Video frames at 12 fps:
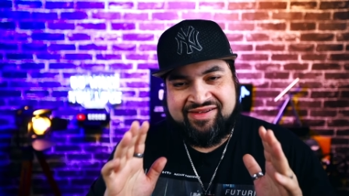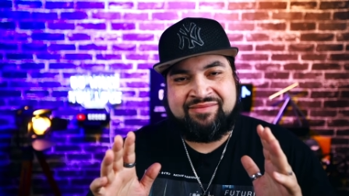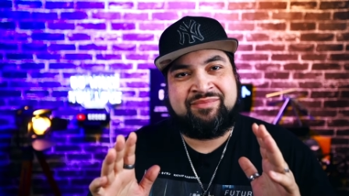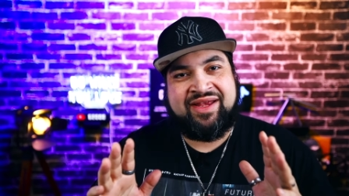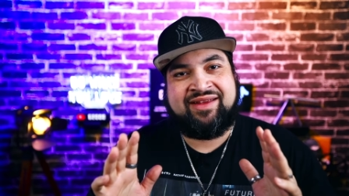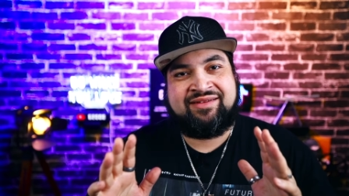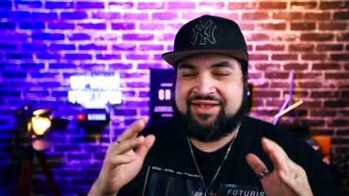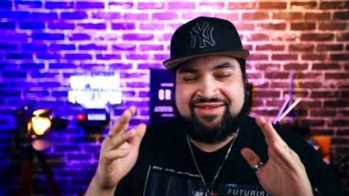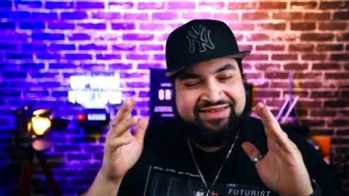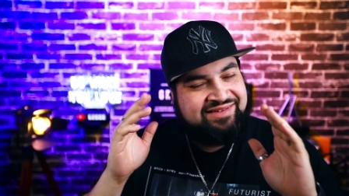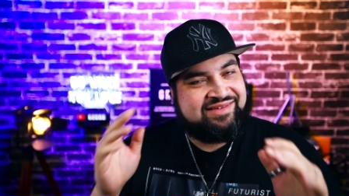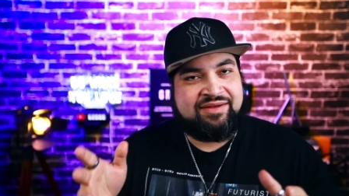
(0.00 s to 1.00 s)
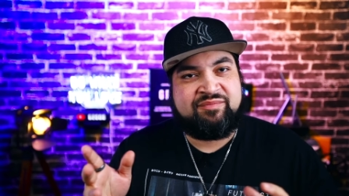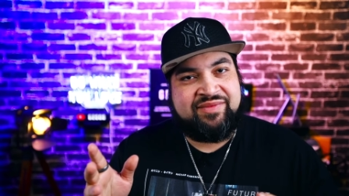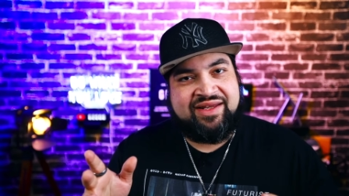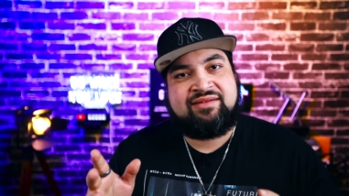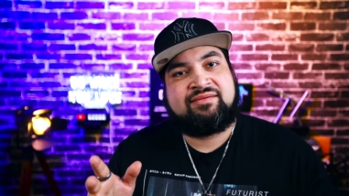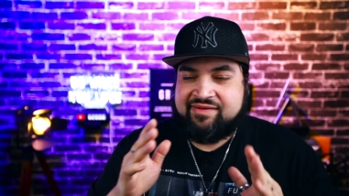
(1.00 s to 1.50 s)
to men. at least some
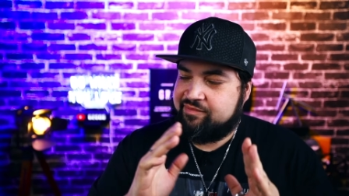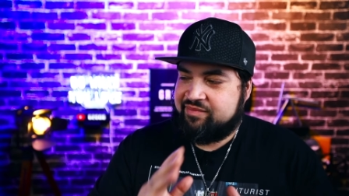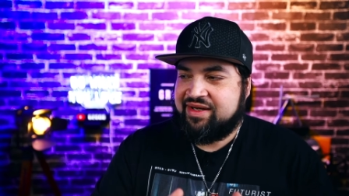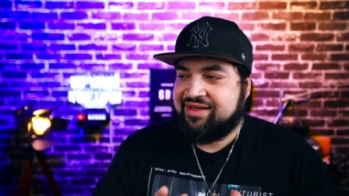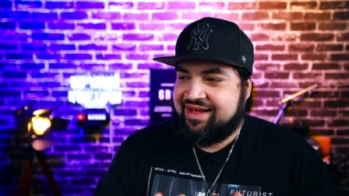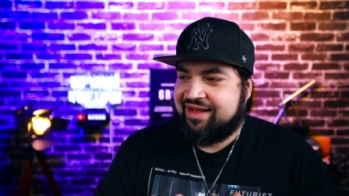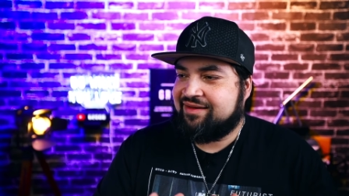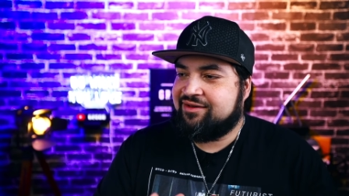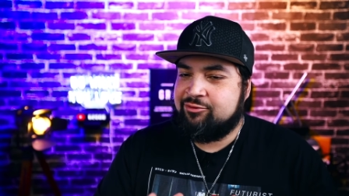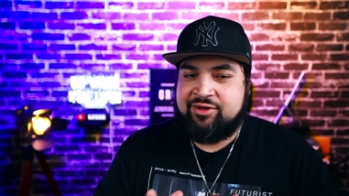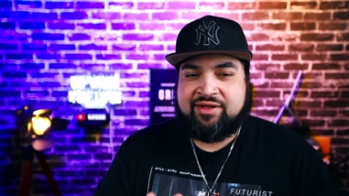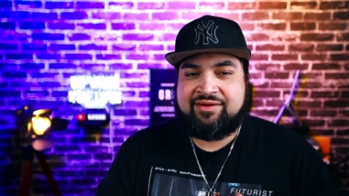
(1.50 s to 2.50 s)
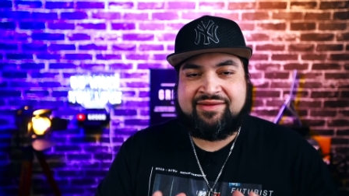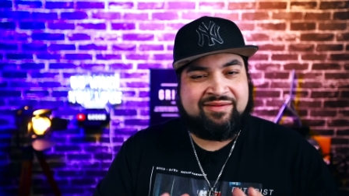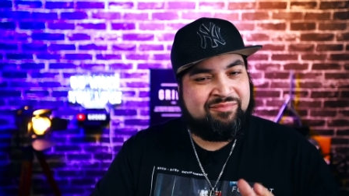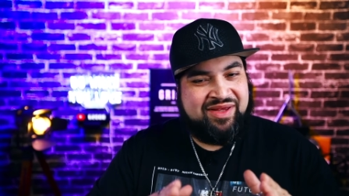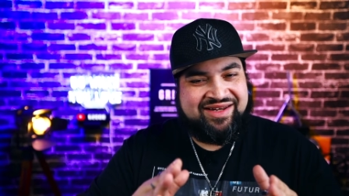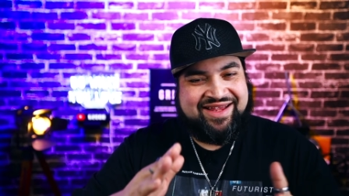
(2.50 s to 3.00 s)
men. Some men can't do it.
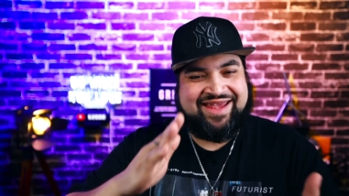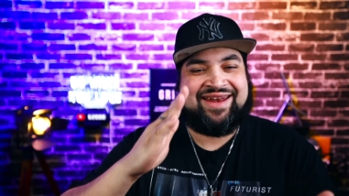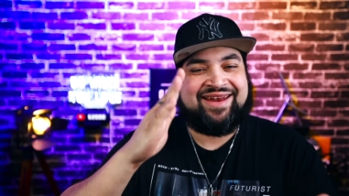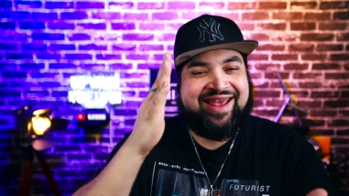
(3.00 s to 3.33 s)
Some men can't